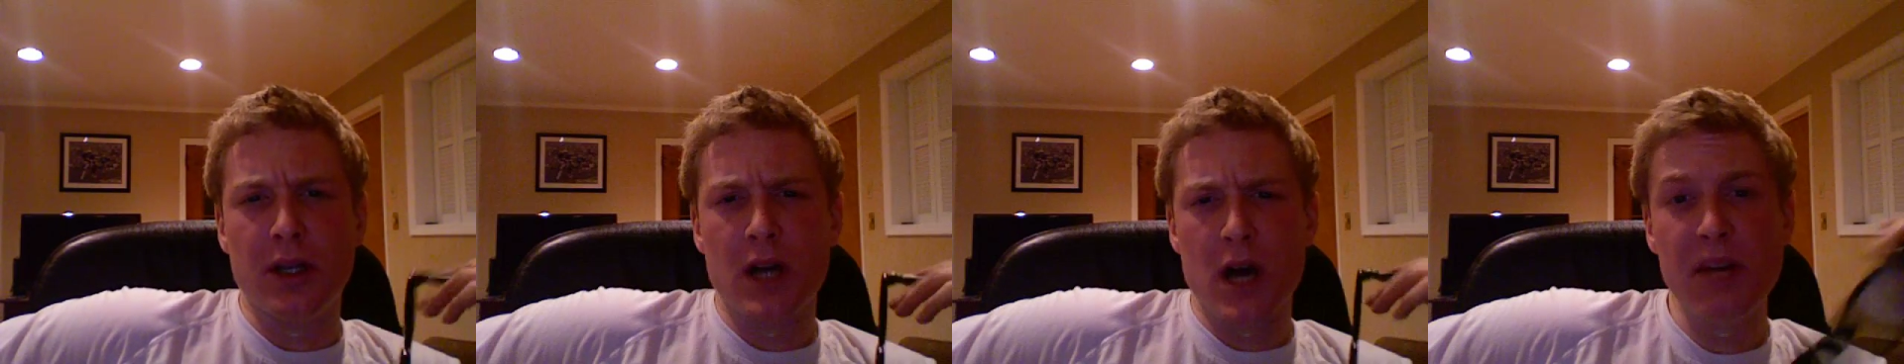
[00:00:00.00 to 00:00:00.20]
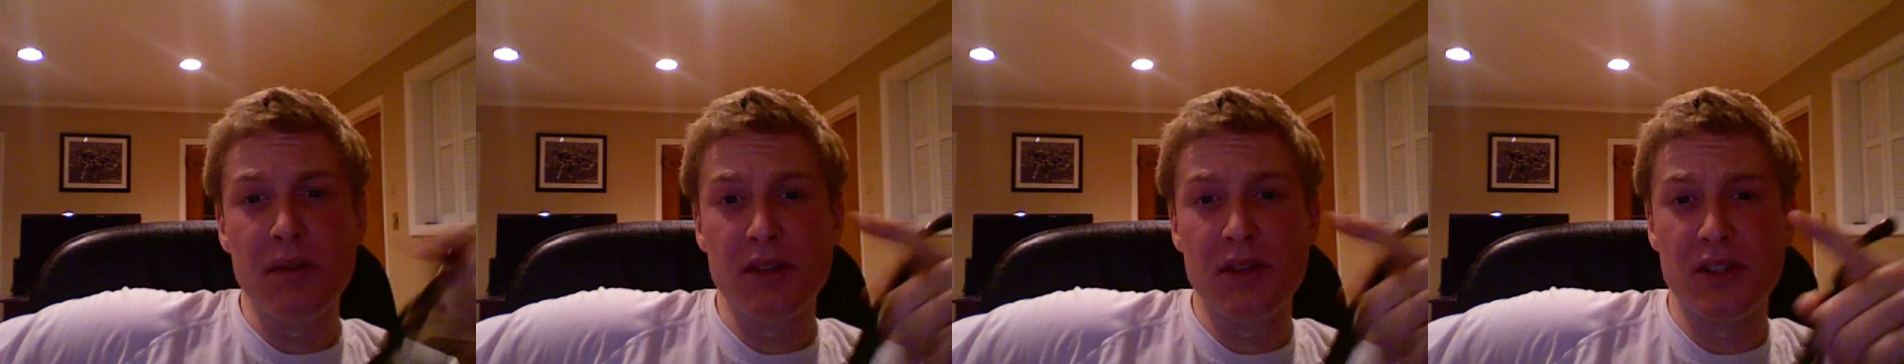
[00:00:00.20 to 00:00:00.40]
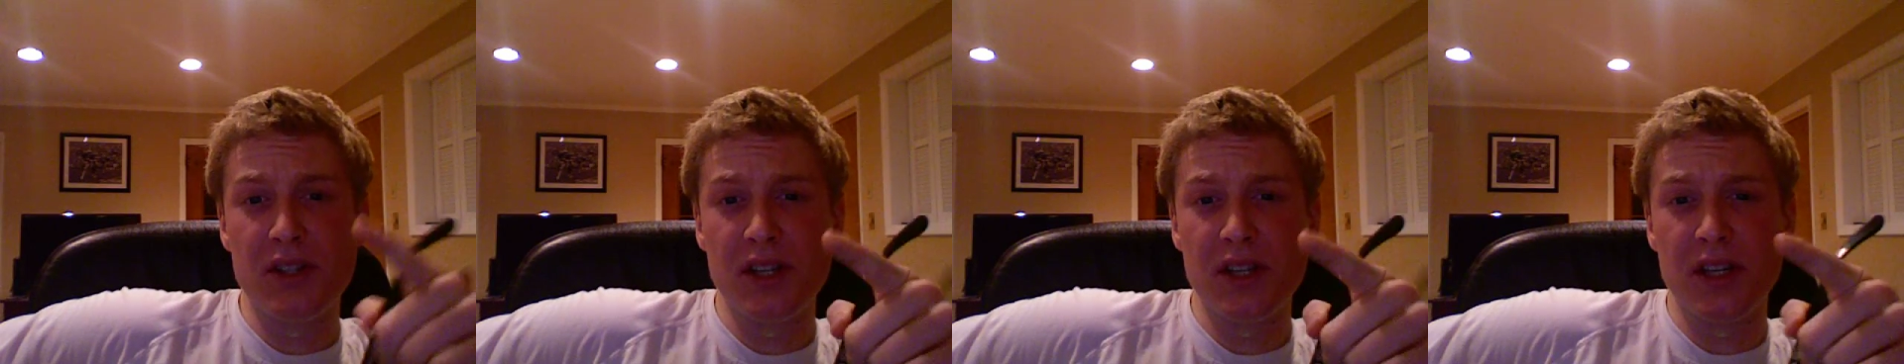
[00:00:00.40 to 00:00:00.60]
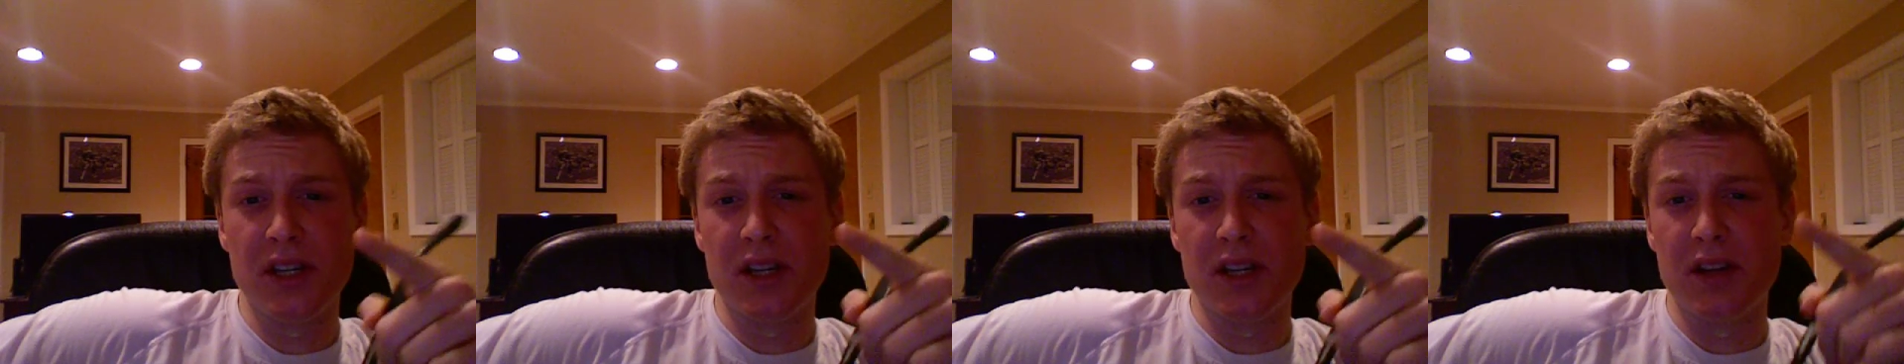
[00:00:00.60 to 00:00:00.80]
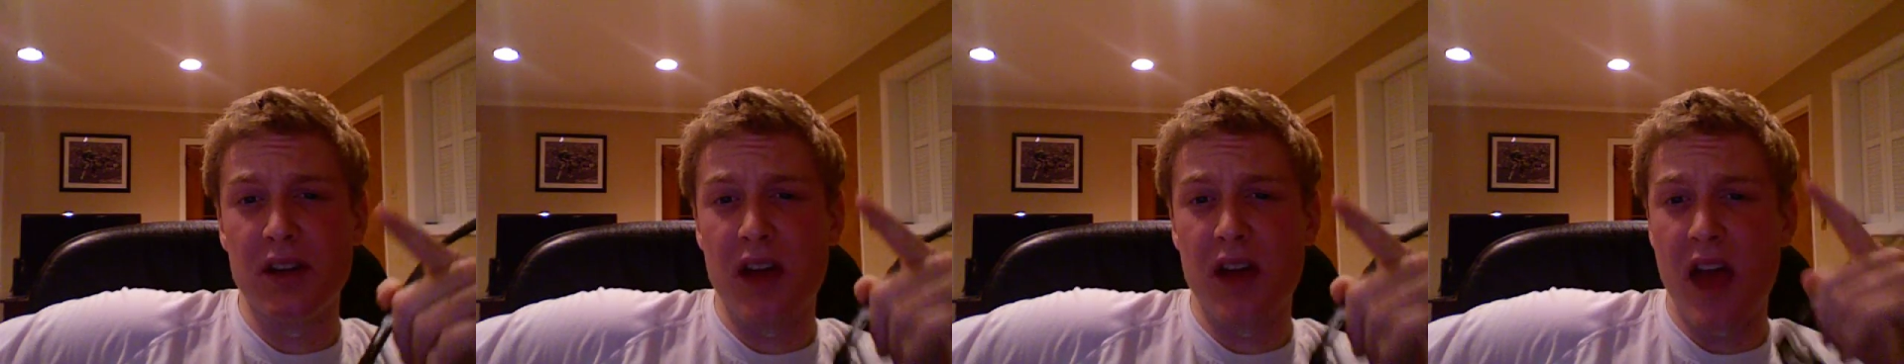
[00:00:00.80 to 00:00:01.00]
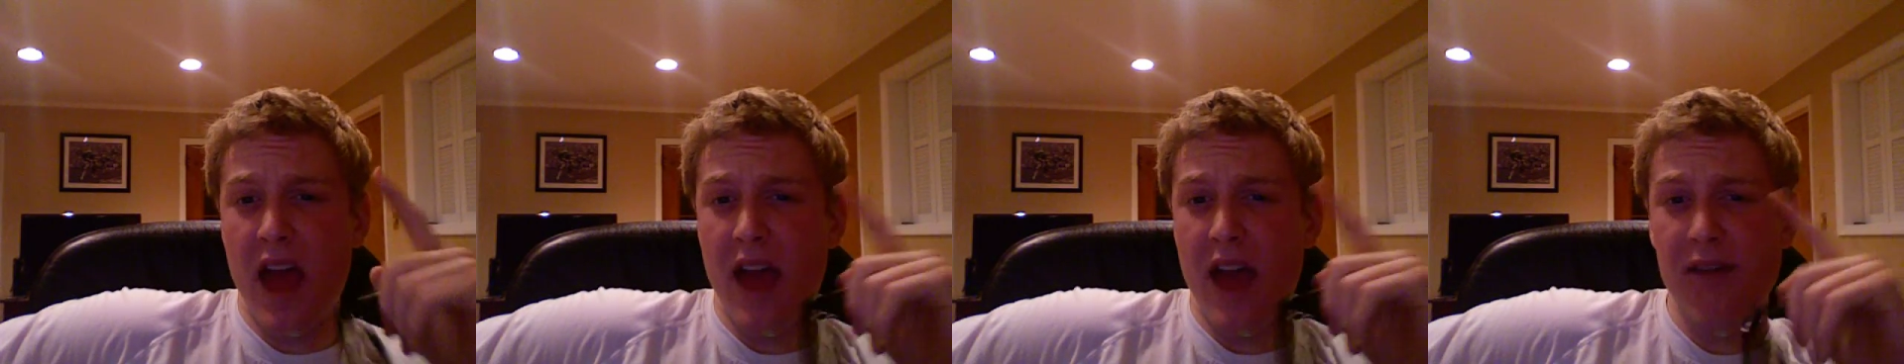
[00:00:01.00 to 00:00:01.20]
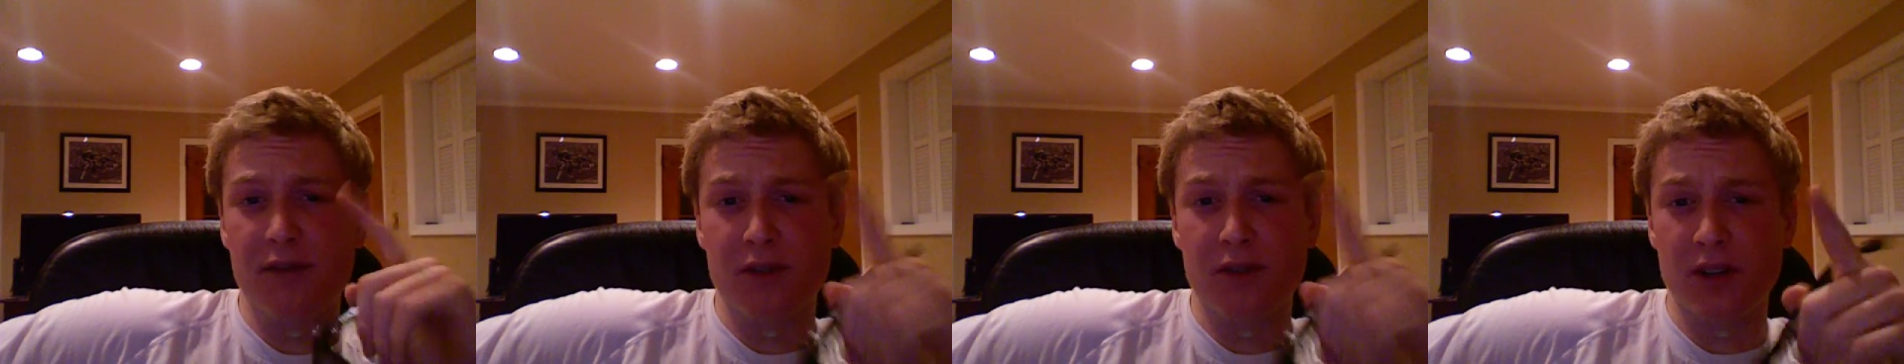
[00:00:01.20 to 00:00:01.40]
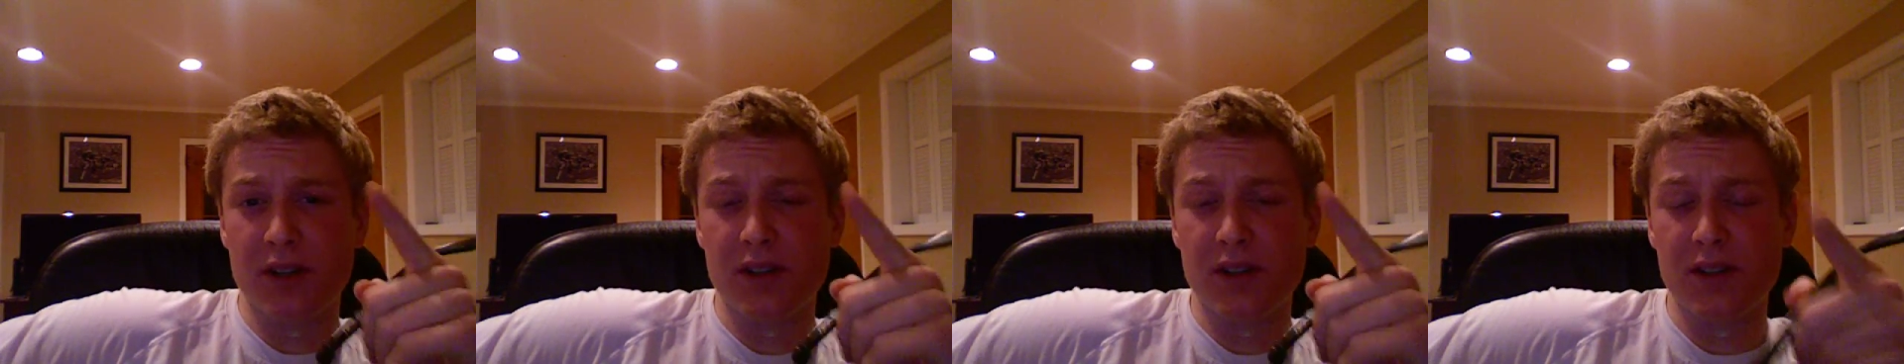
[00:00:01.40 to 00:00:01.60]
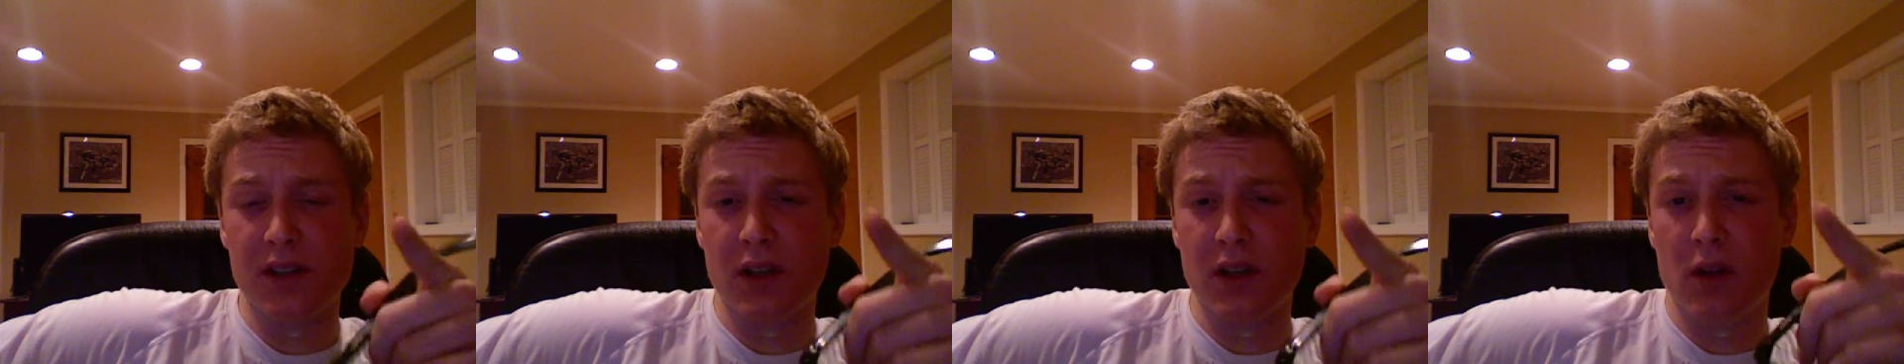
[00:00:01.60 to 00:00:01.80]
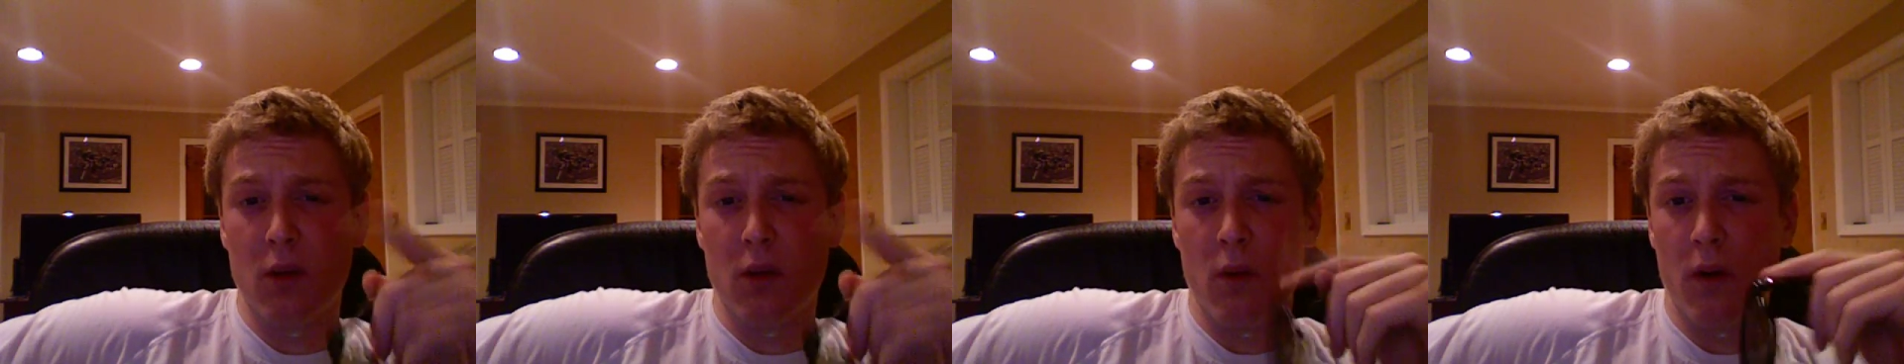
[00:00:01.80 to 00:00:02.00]
Um, he's seen in every
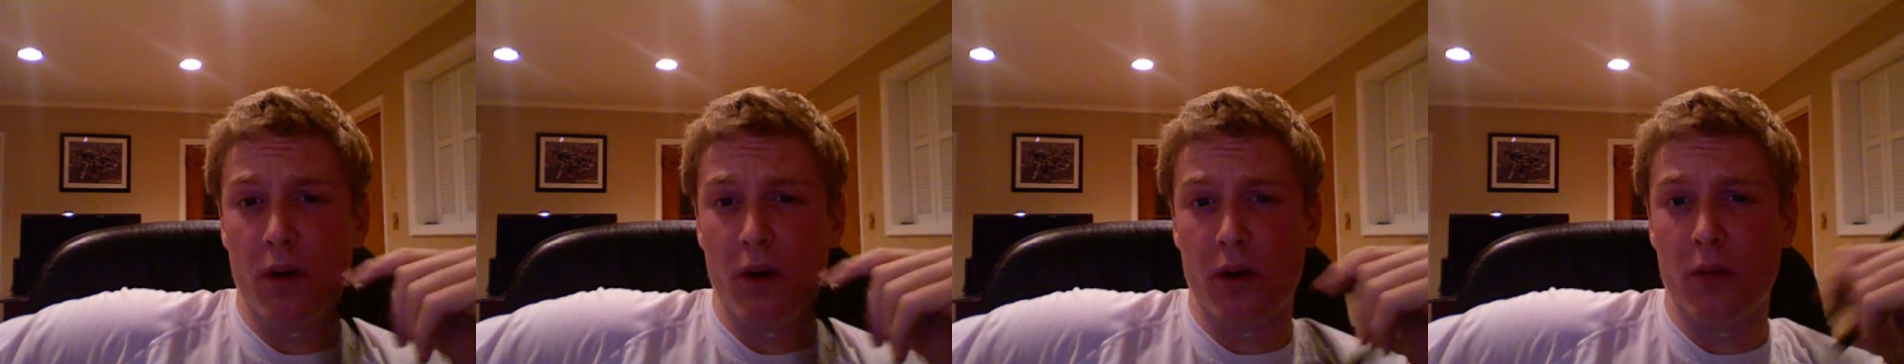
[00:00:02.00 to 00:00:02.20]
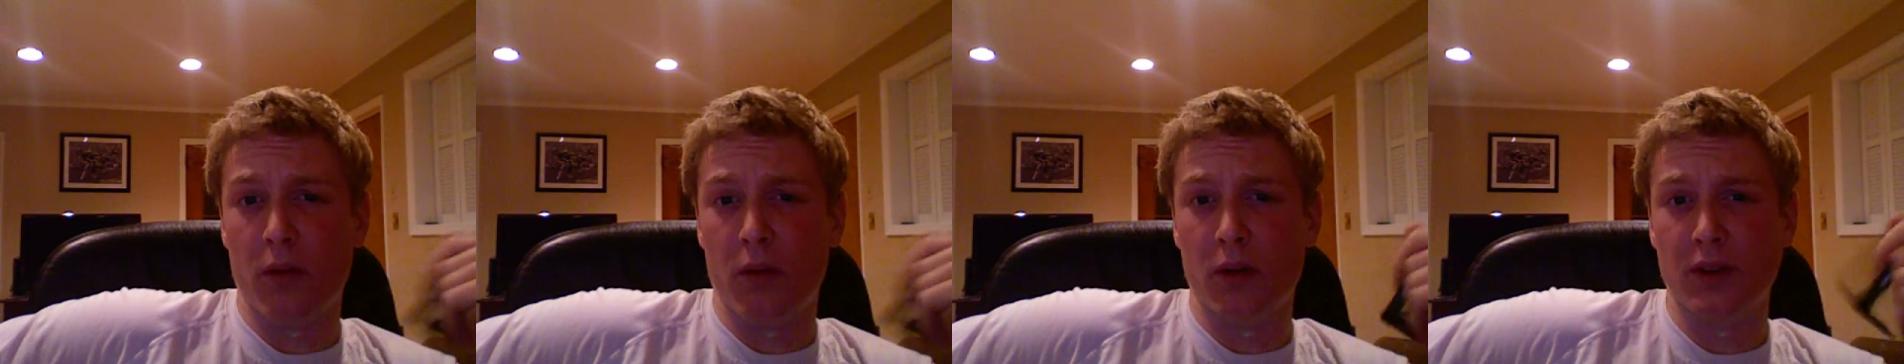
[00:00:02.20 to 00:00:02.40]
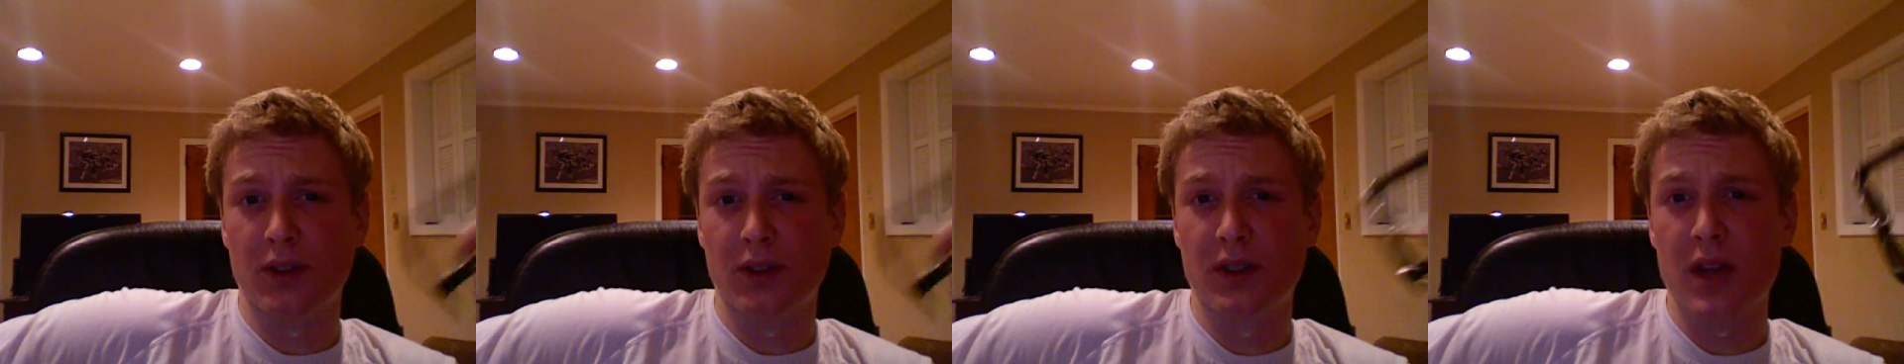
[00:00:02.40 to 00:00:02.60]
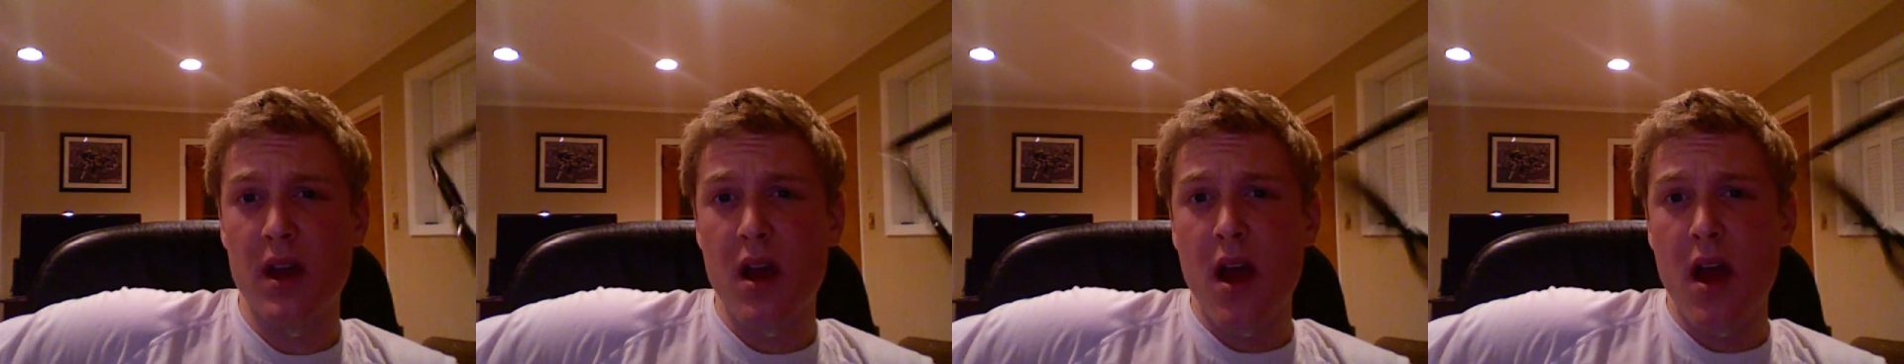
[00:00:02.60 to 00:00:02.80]
single one almost,